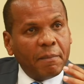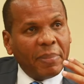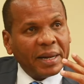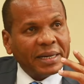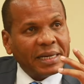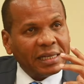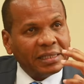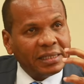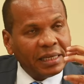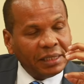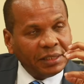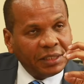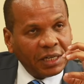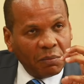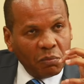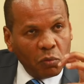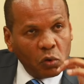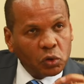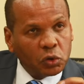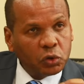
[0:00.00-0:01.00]
But a
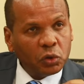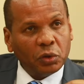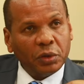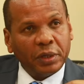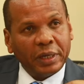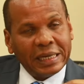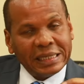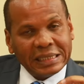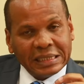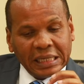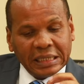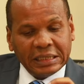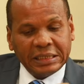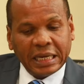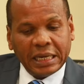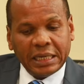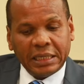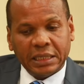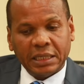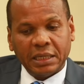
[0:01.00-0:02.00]
censure motion,
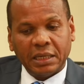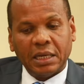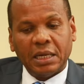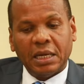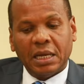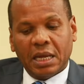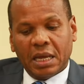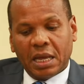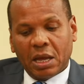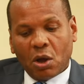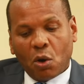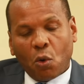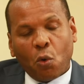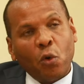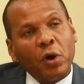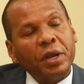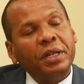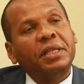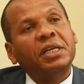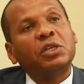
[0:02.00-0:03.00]
essentially,
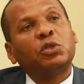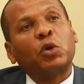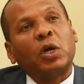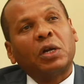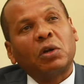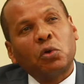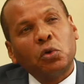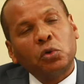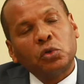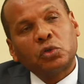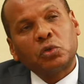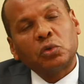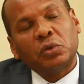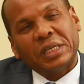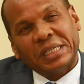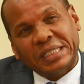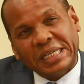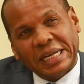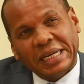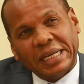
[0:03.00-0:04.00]
when this one goes to
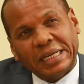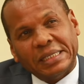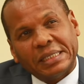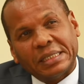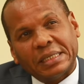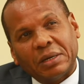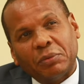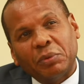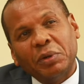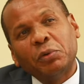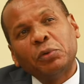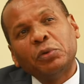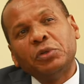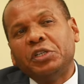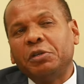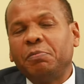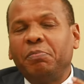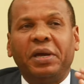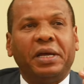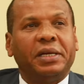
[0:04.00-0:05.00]
the Senate, we will
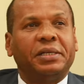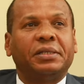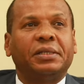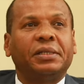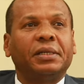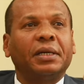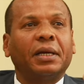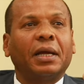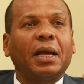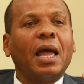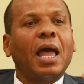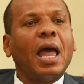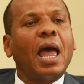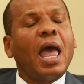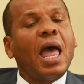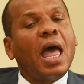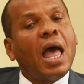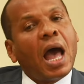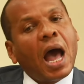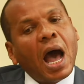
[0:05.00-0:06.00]
debate
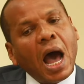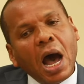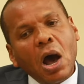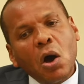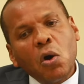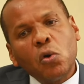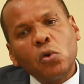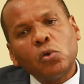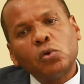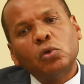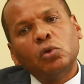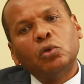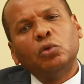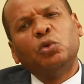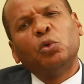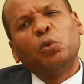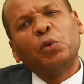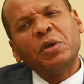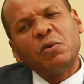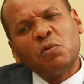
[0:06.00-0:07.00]
how
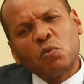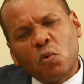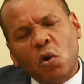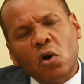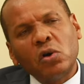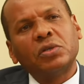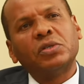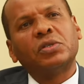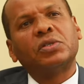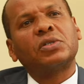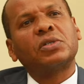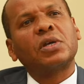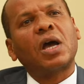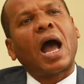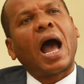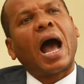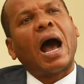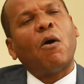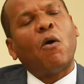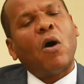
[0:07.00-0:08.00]
do we want
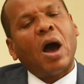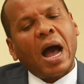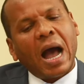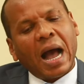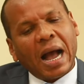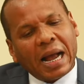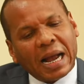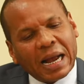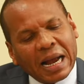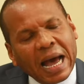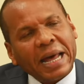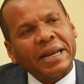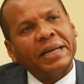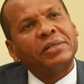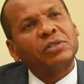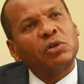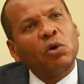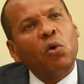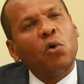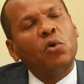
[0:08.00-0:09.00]
our
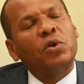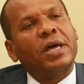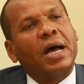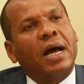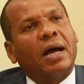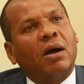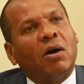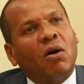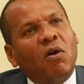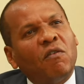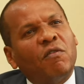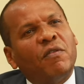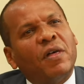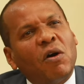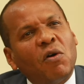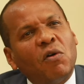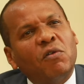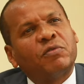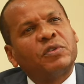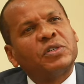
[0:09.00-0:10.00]
current holder of
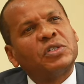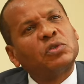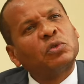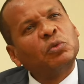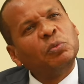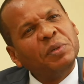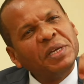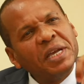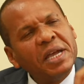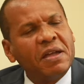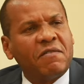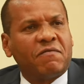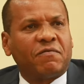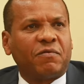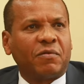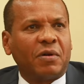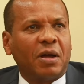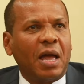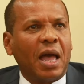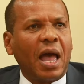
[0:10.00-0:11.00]
the office to behave?
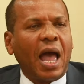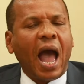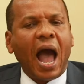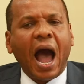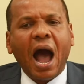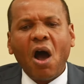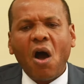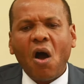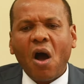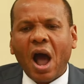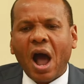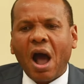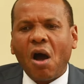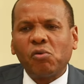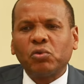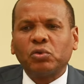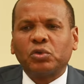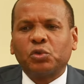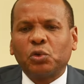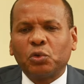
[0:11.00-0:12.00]

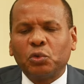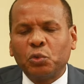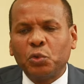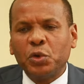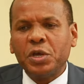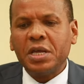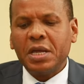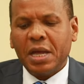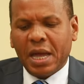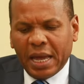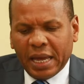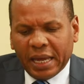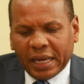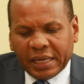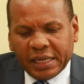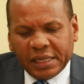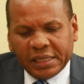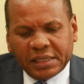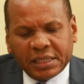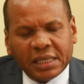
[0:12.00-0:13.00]
How should we,
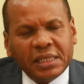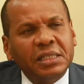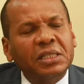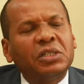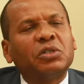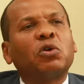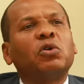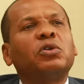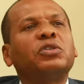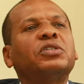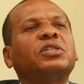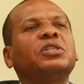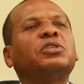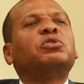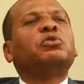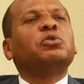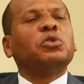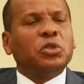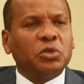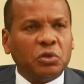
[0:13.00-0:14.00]
is it
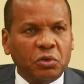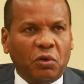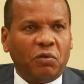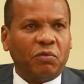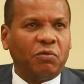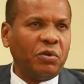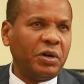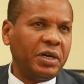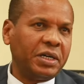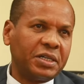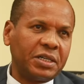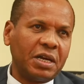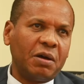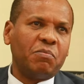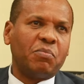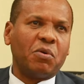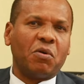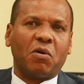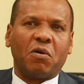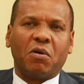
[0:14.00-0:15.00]
constitutional, for
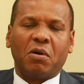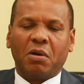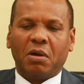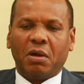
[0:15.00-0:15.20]
example,